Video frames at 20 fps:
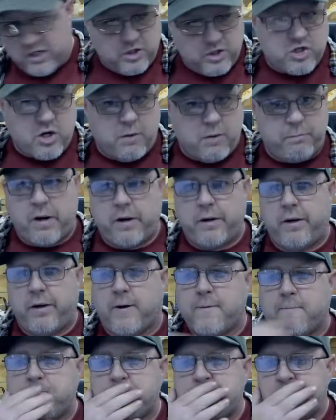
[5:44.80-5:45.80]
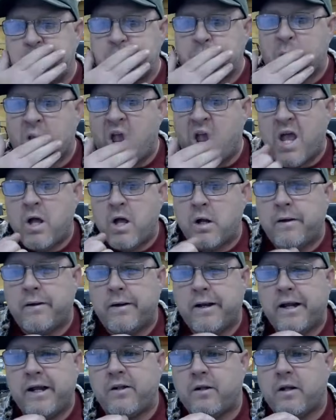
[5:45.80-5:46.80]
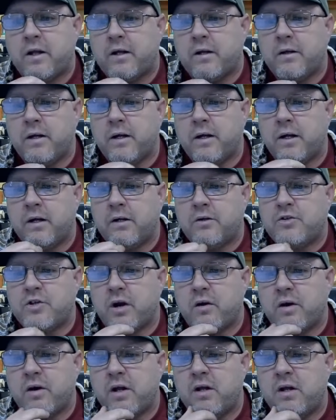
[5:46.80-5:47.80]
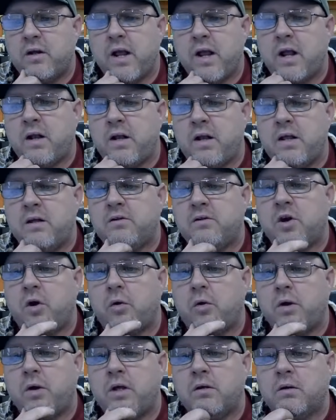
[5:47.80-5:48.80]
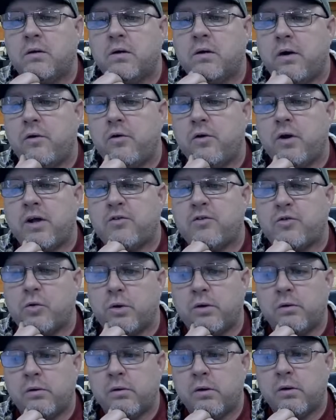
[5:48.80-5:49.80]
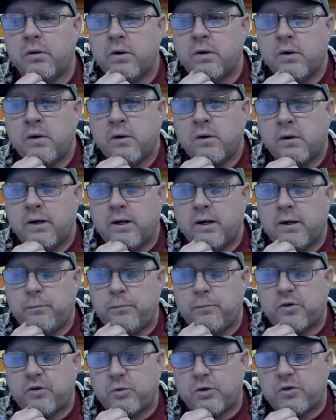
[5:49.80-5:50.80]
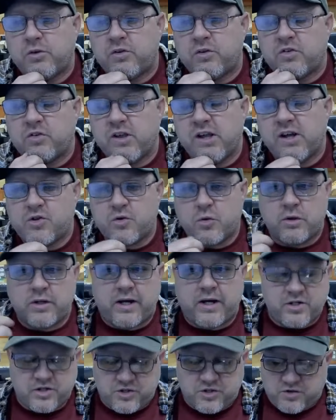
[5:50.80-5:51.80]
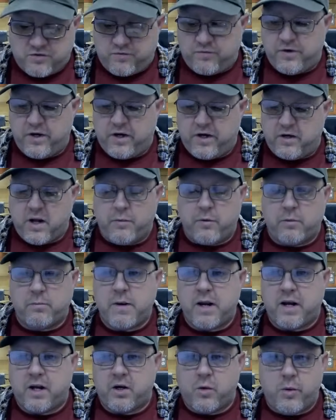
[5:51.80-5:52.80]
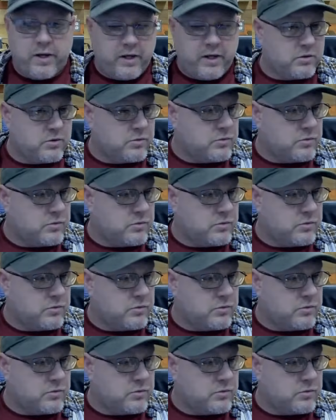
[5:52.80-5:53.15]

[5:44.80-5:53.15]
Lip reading: to jump on here. Hey, Jerry, Andy, Tony, how you guys doing? This wasn't scheduled. I just figured I would make a quick,